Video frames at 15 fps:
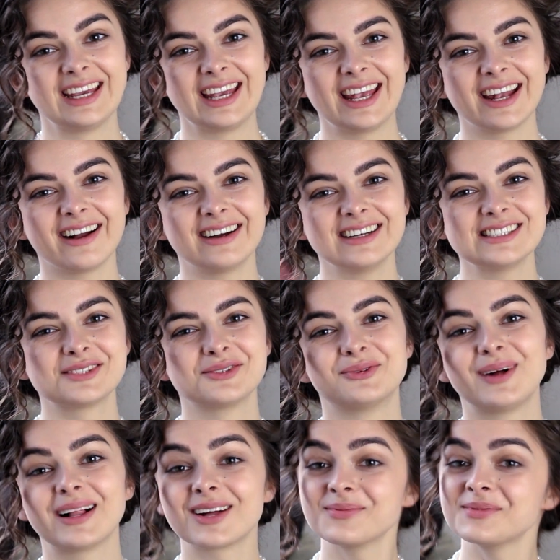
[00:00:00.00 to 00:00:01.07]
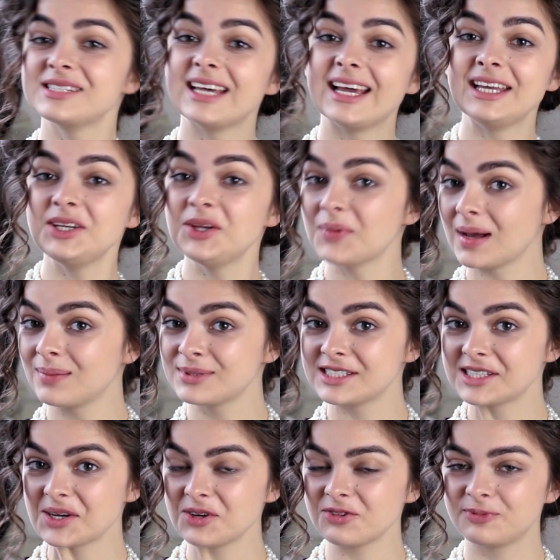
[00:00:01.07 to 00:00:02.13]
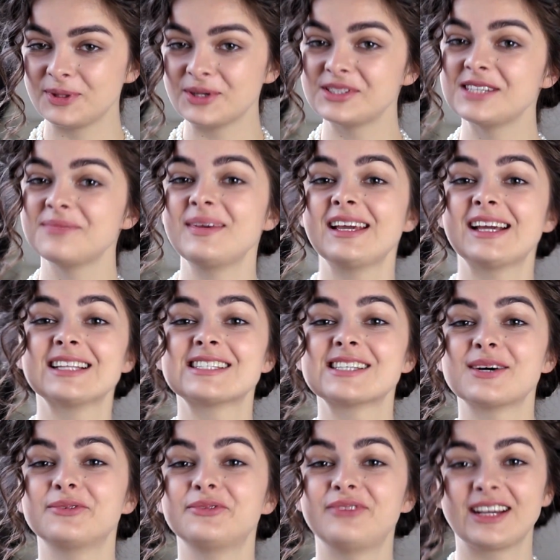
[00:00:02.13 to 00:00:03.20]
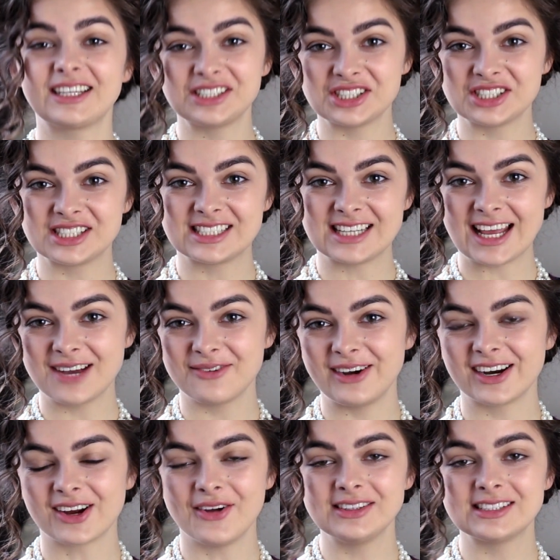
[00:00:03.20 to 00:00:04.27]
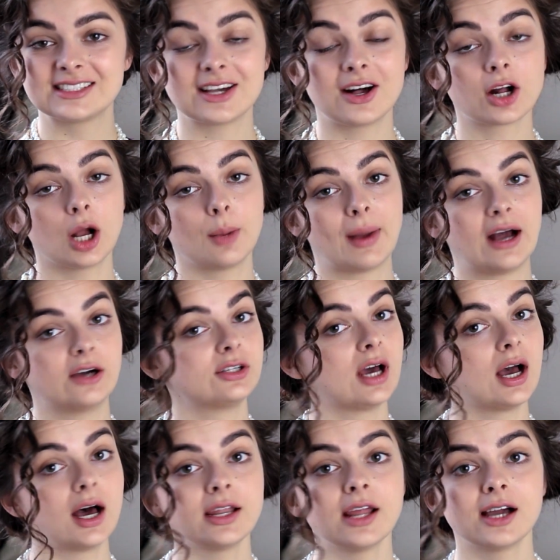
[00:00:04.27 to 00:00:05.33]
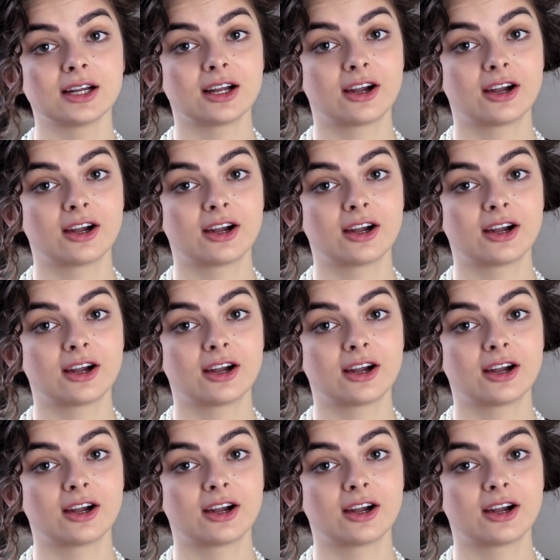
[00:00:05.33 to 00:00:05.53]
Hey guys, welcome to a new episode of Beauty Beacons of Fiction. Today we are going to talk about Anna